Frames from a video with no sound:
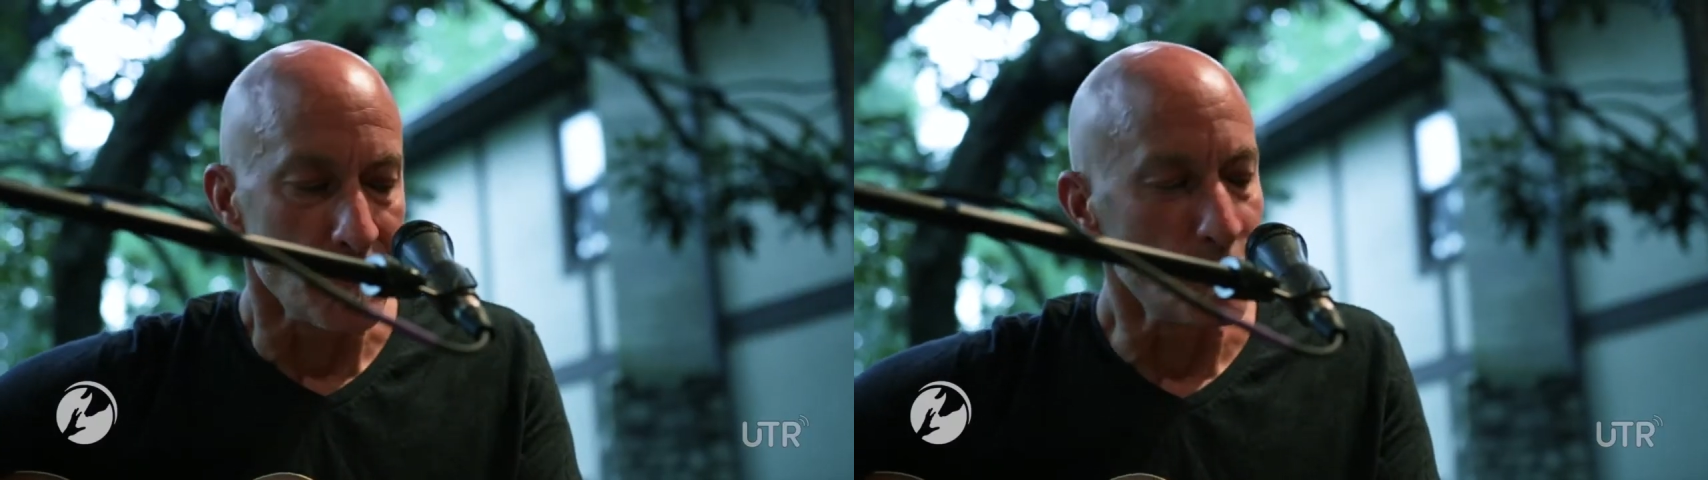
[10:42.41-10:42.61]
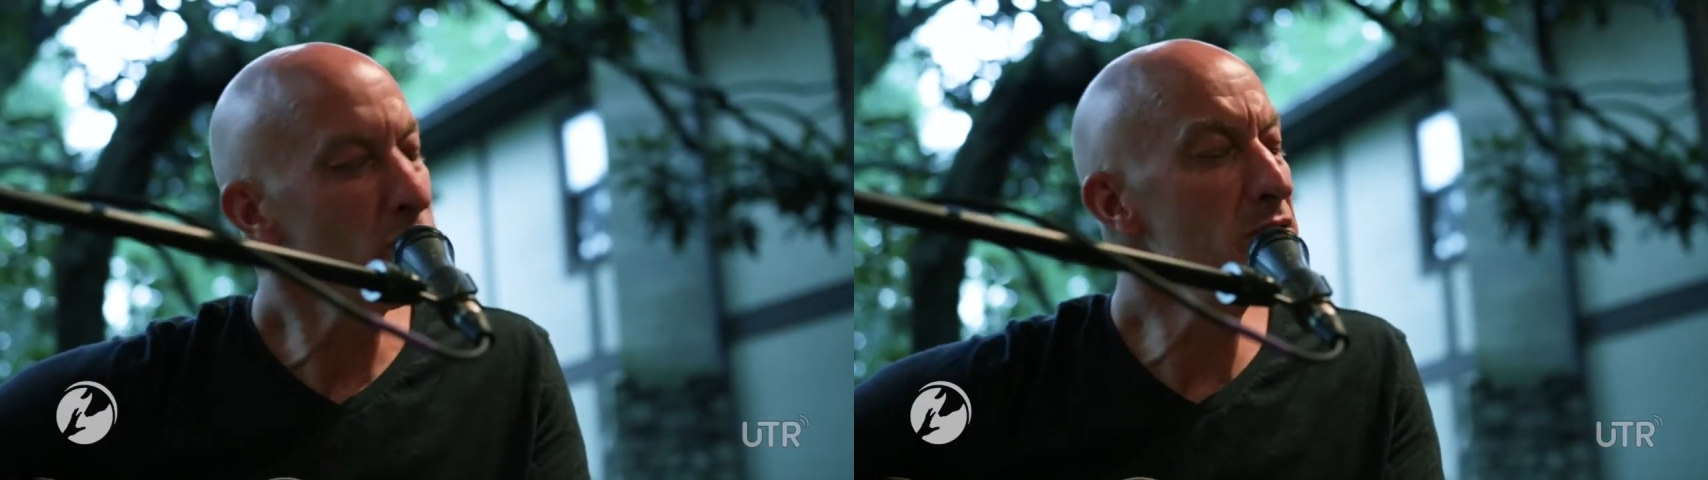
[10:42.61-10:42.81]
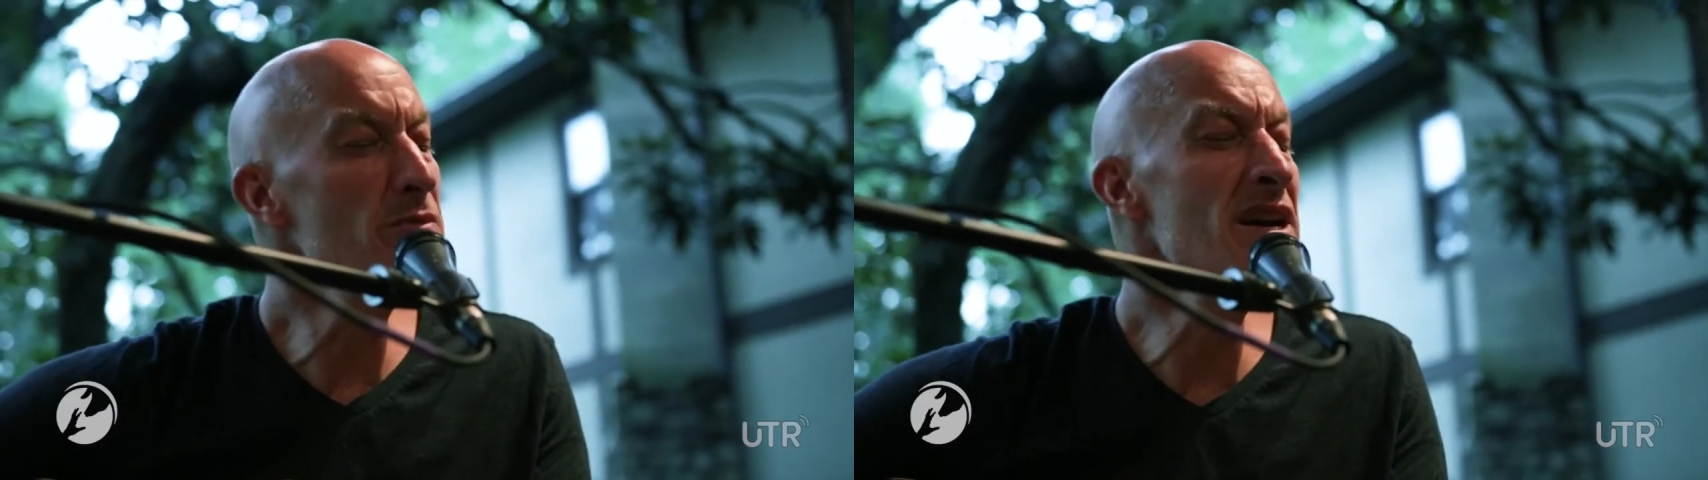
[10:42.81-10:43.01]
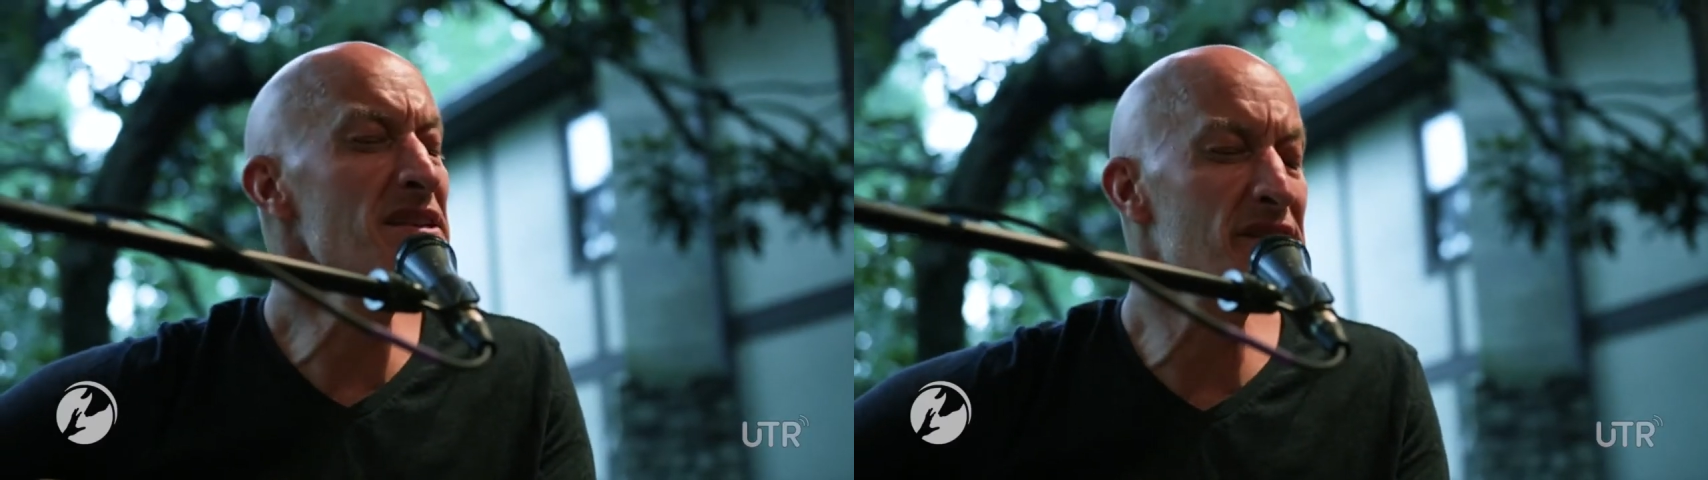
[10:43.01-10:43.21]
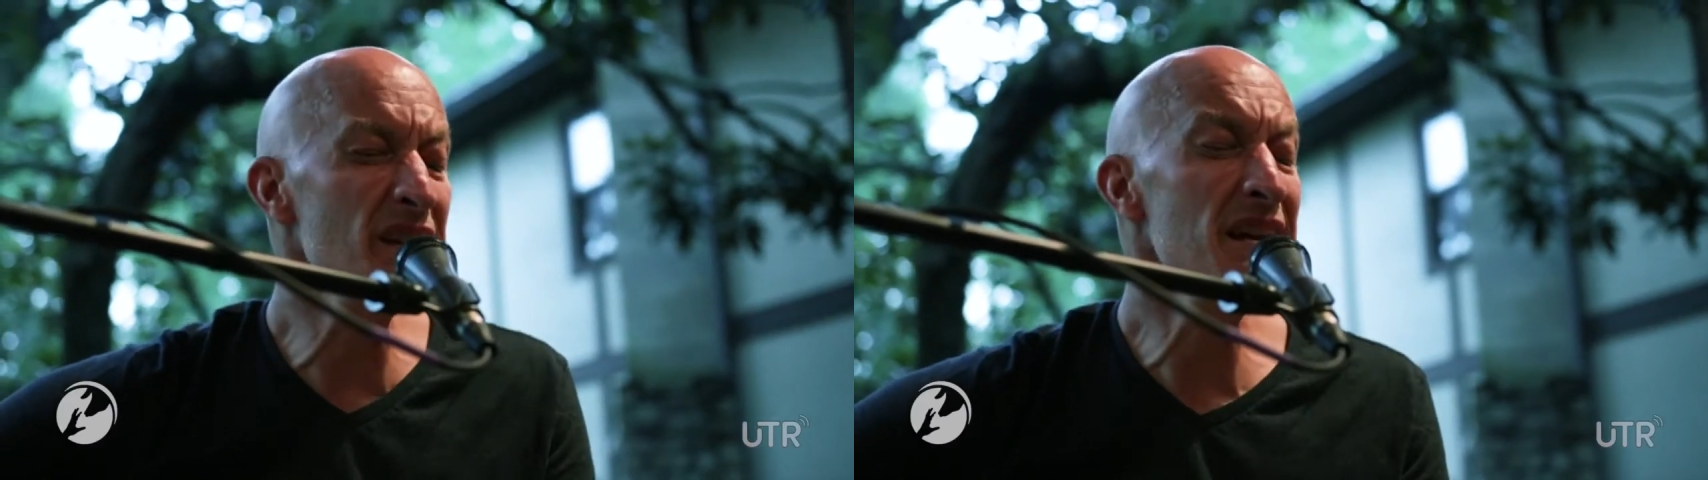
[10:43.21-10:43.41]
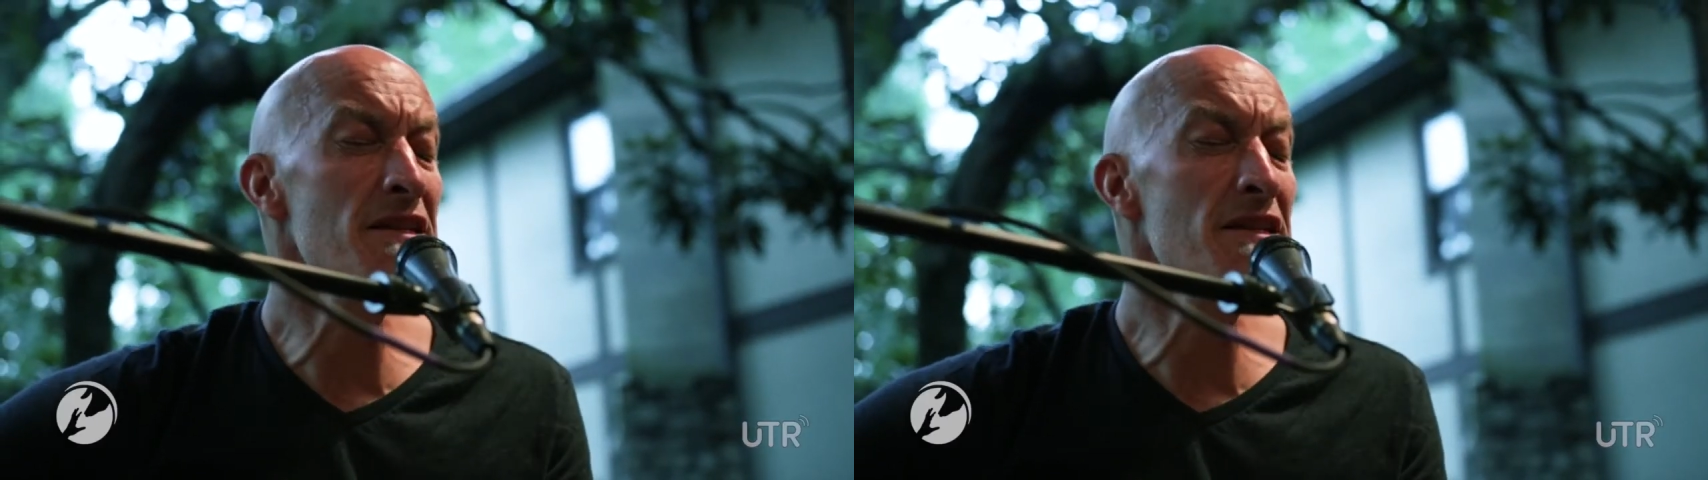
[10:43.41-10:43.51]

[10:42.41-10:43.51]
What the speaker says: we may see